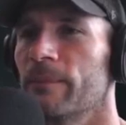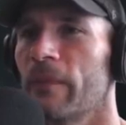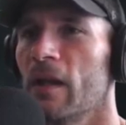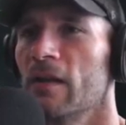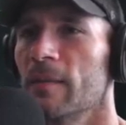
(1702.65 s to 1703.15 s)

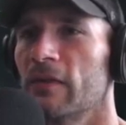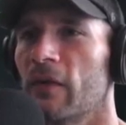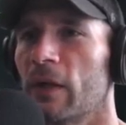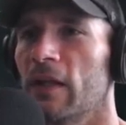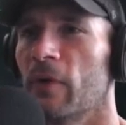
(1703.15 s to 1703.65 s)
Some of the stuff I
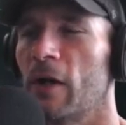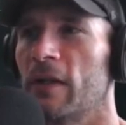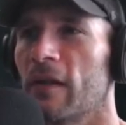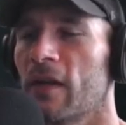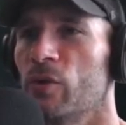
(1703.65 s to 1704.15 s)
want to keep around
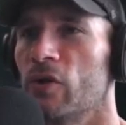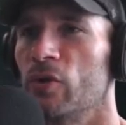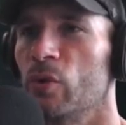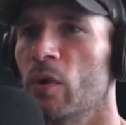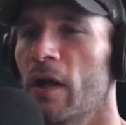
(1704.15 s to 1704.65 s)
because I think you can
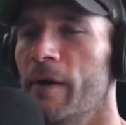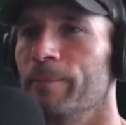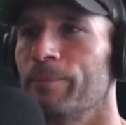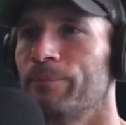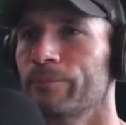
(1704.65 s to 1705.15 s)
do, um,
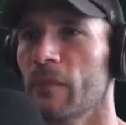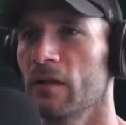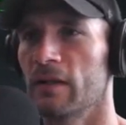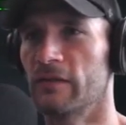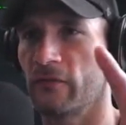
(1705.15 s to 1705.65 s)

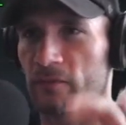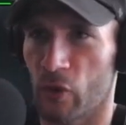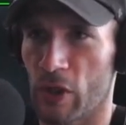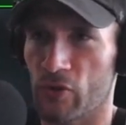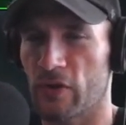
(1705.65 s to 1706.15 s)
like, stuffed
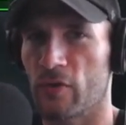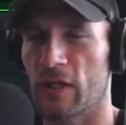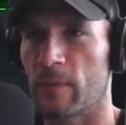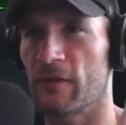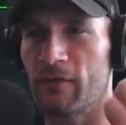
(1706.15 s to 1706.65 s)
creatures in your
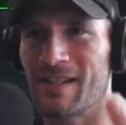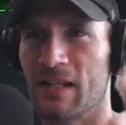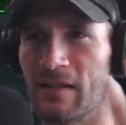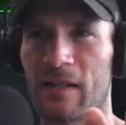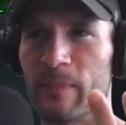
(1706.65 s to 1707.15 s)
settlements if you have the
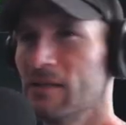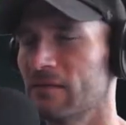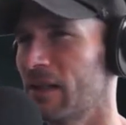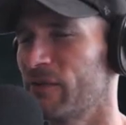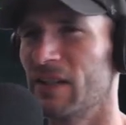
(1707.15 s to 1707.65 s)
skin and the meat. I
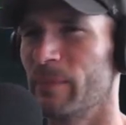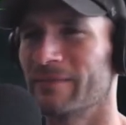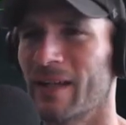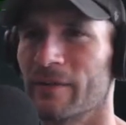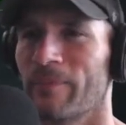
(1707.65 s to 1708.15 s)
don't know if you need the
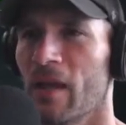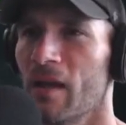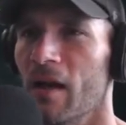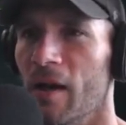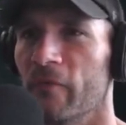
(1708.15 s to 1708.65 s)
meat. I don't know.
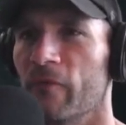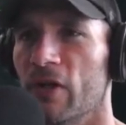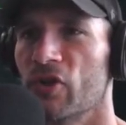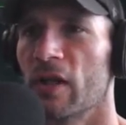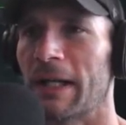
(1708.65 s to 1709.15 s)
Um, from
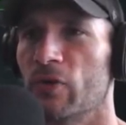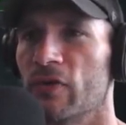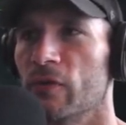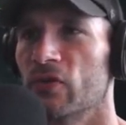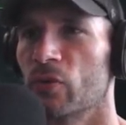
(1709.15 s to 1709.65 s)
various animals that
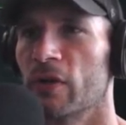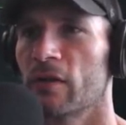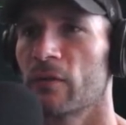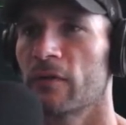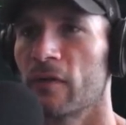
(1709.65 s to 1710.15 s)
you have destroyed
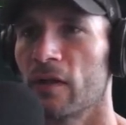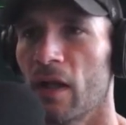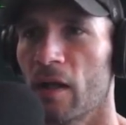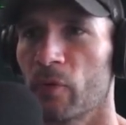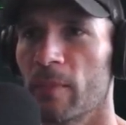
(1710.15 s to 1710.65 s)
throughout the
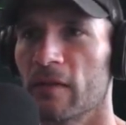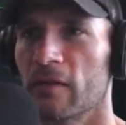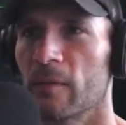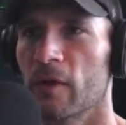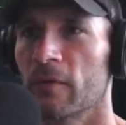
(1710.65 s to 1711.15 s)
game. Grape
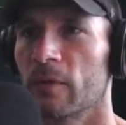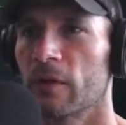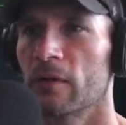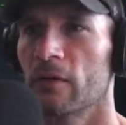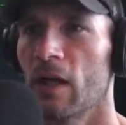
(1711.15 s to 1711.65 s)
Mentats, gumdrops, don't
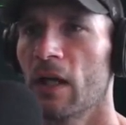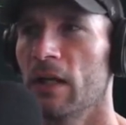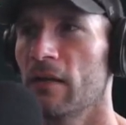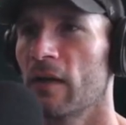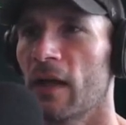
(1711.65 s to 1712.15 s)
want those.
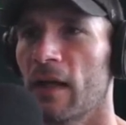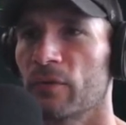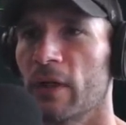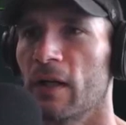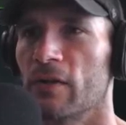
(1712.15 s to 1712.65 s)
Anything that has
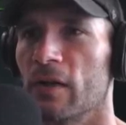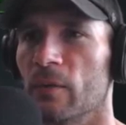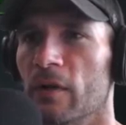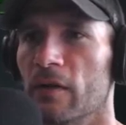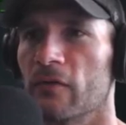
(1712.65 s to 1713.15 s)
radiation on it,
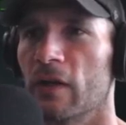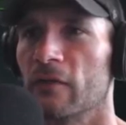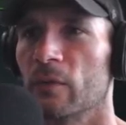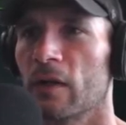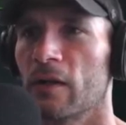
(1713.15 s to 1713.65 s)
we're not a huge fan of
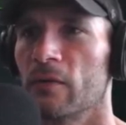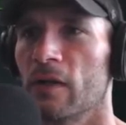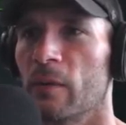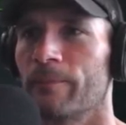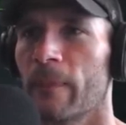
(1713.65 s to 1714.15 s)
because we're not going to use it
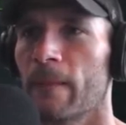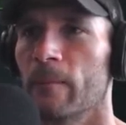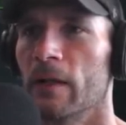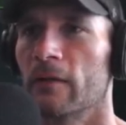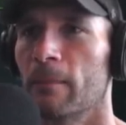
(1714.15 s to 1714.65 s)
anyway.
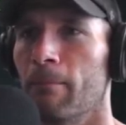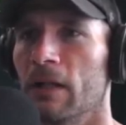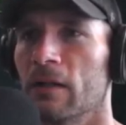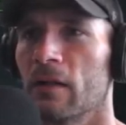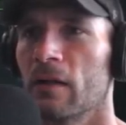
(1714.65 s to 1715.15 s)
Medex, melon.